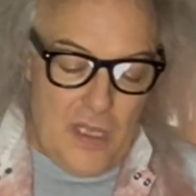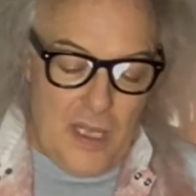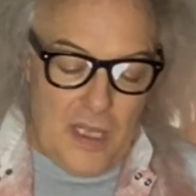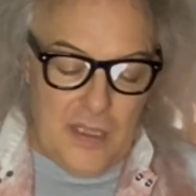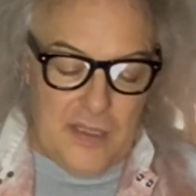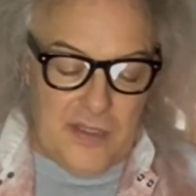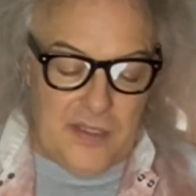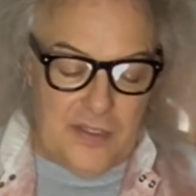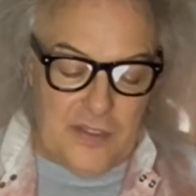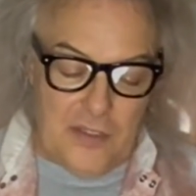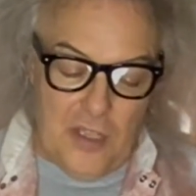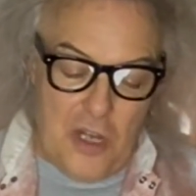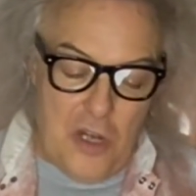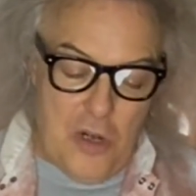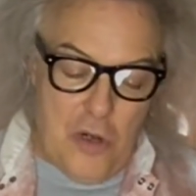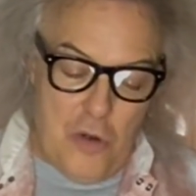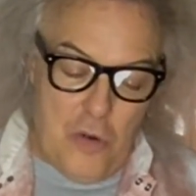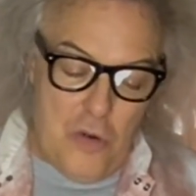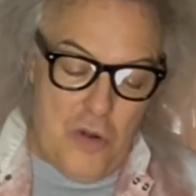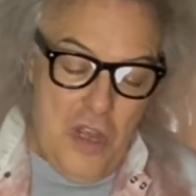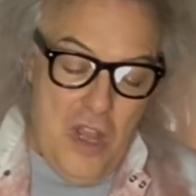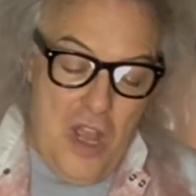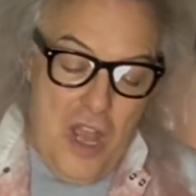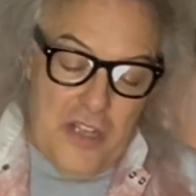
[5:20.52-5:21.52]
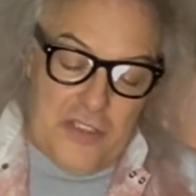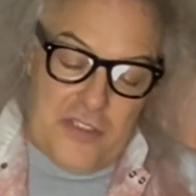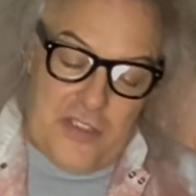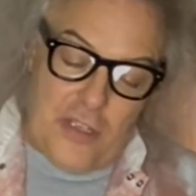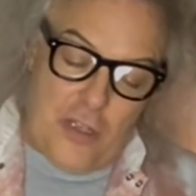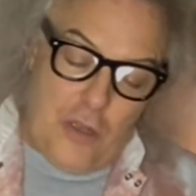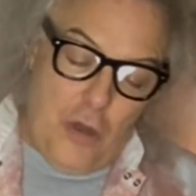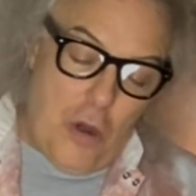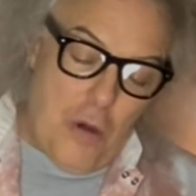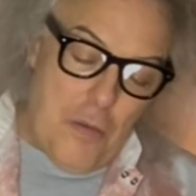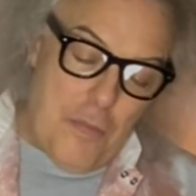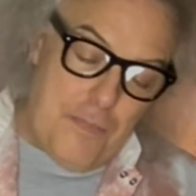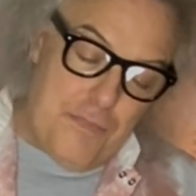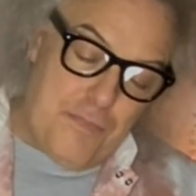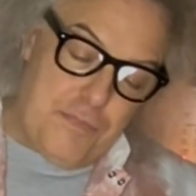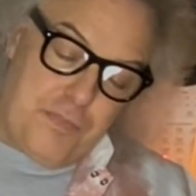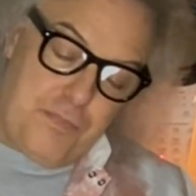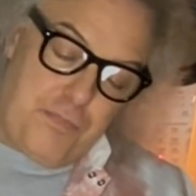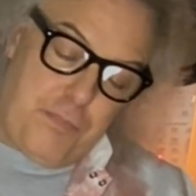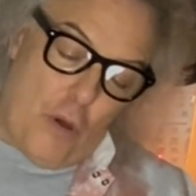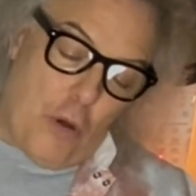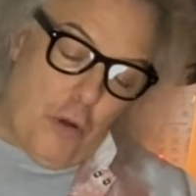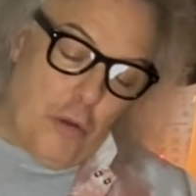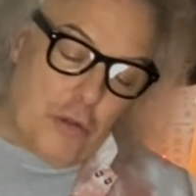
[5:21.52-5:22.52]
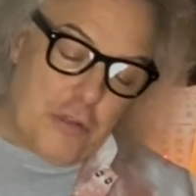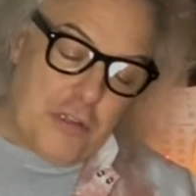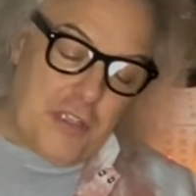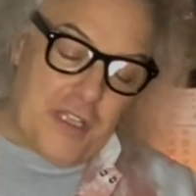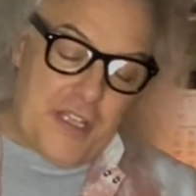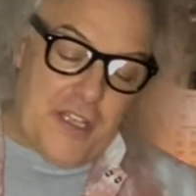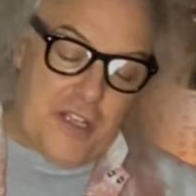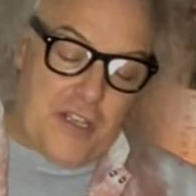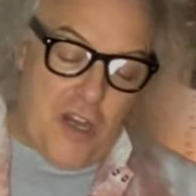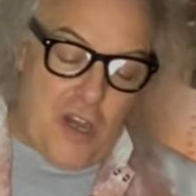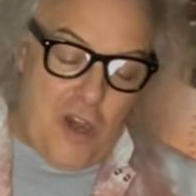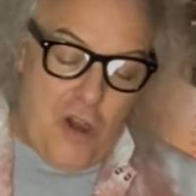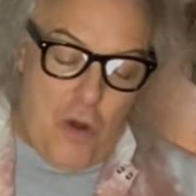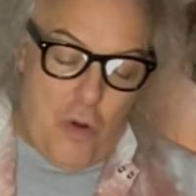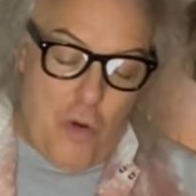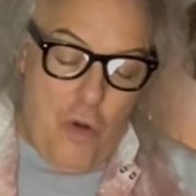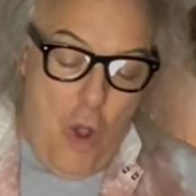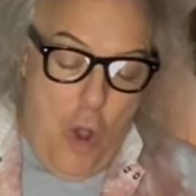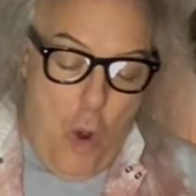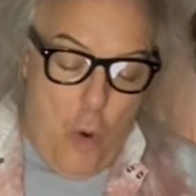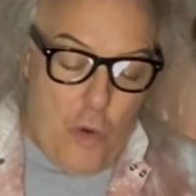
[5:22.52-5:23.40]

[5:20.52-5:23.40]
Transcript: so to go boldly go